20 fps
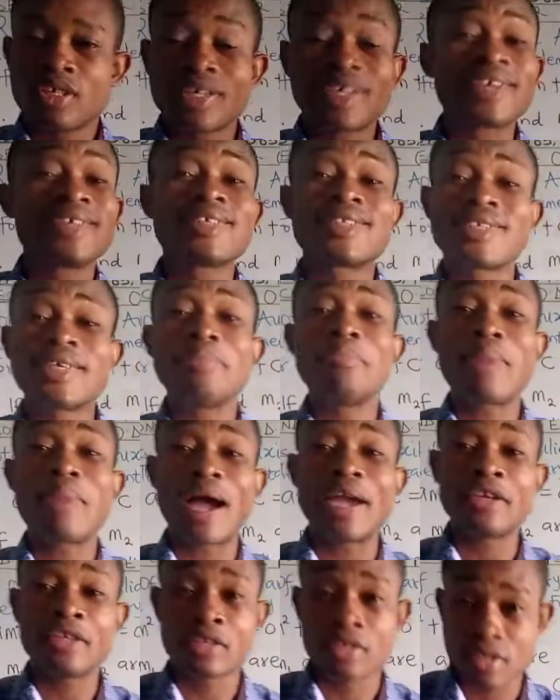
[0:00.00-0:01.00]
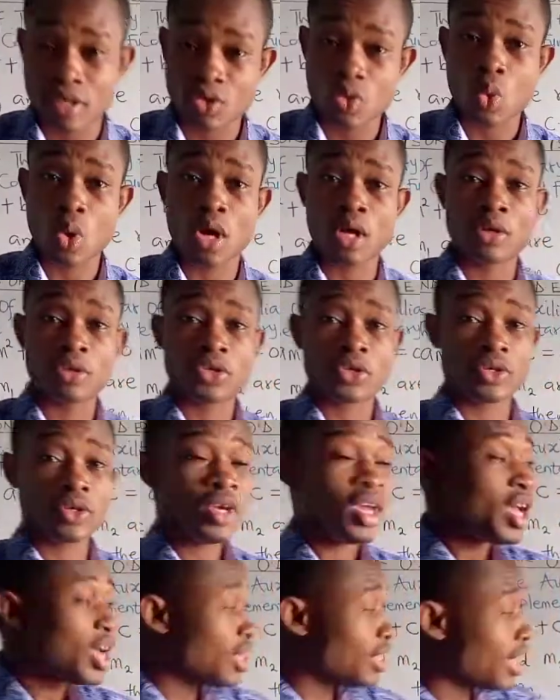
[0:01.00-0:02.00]
You can see minus as well too.
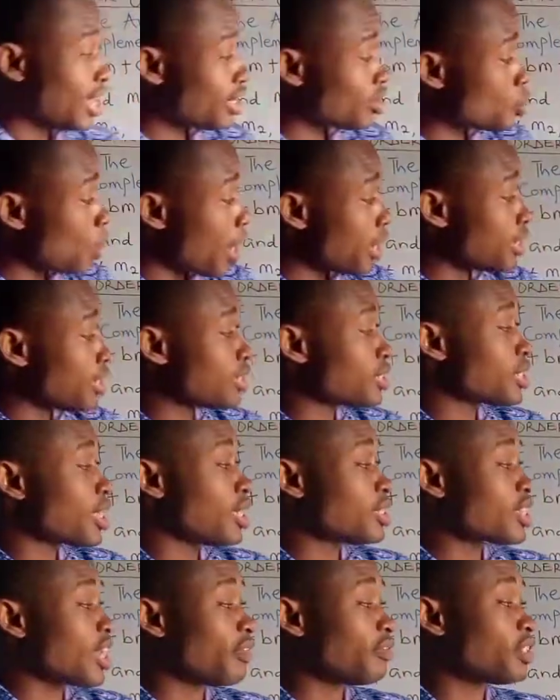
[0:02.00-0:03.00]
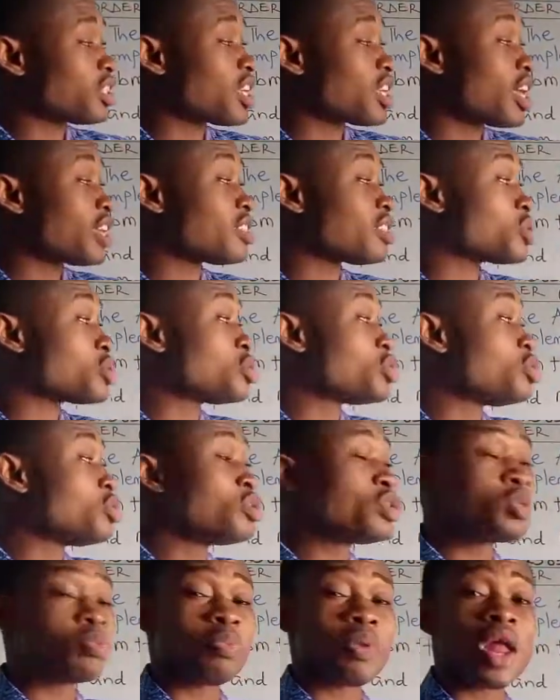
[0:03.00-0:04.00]
And that is why in this case I've decided to
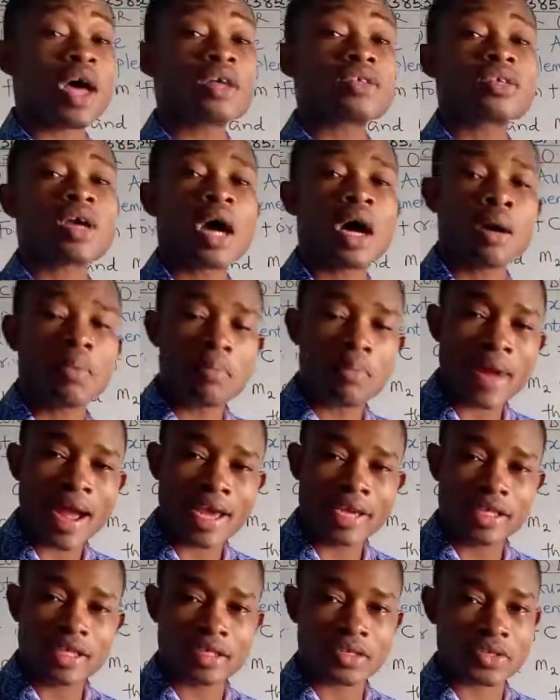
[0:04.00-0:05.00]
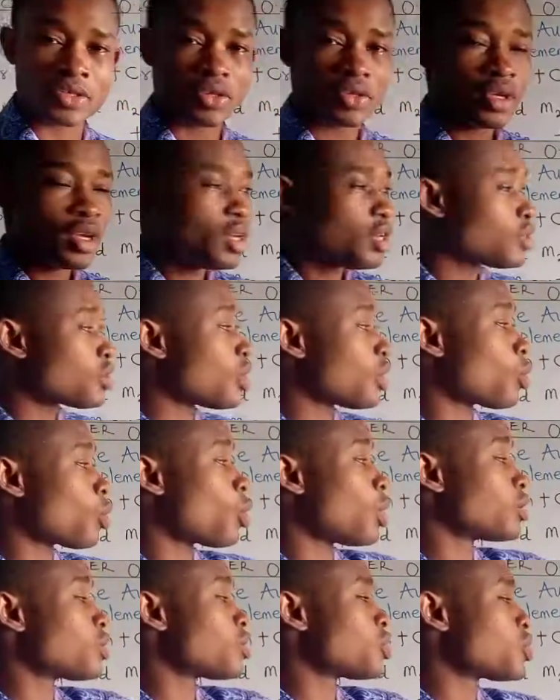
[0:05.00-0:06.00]
use plus or minus. So
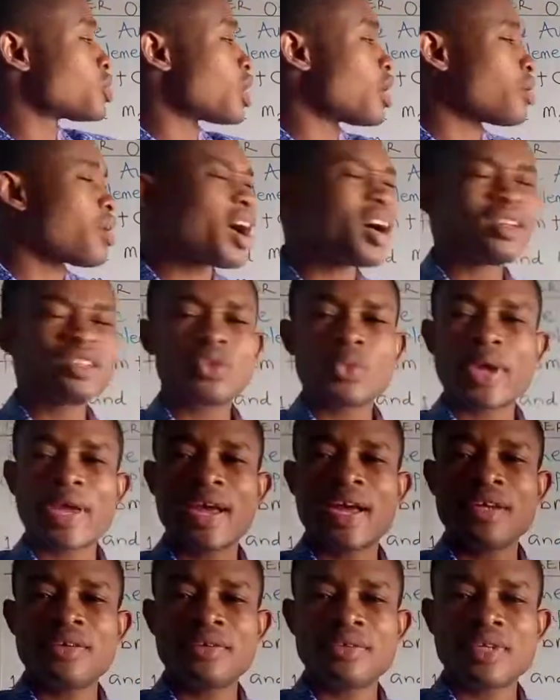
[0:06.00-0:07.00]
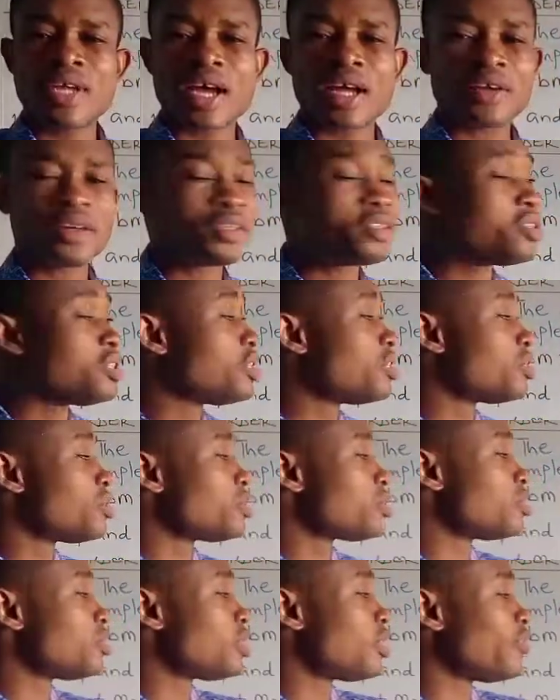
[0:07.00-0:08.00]
equal to 0. How do we handle that? All you need to
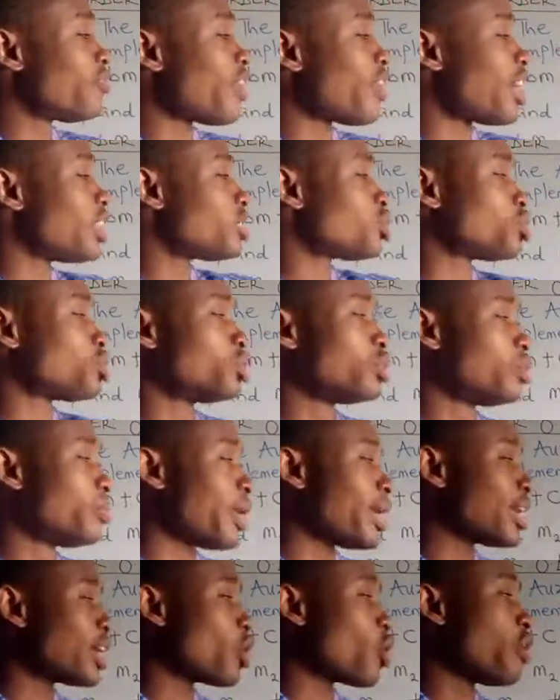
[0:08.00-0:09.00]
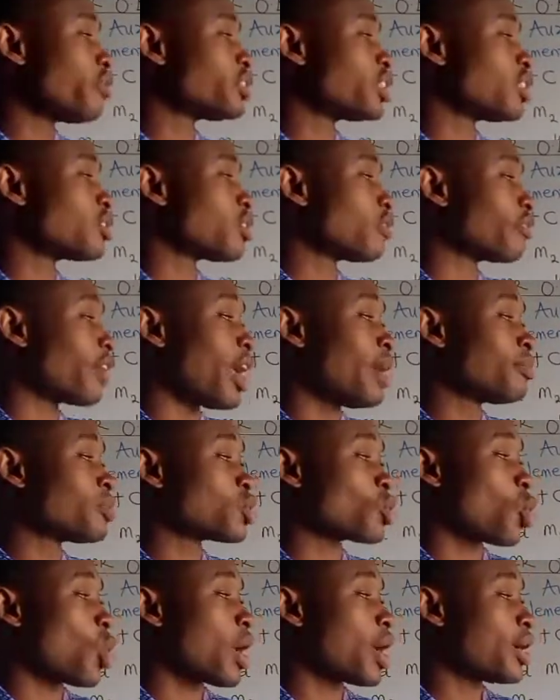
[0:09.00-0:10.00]
do is divide through by the coefficient of m
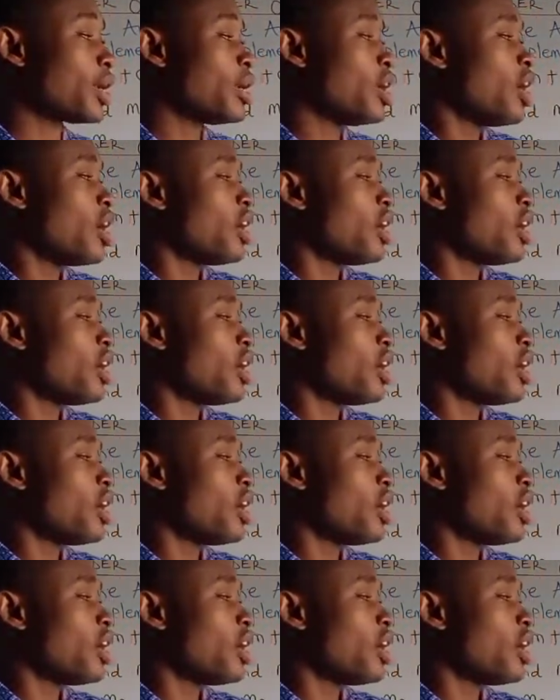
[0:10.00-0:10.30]
squared.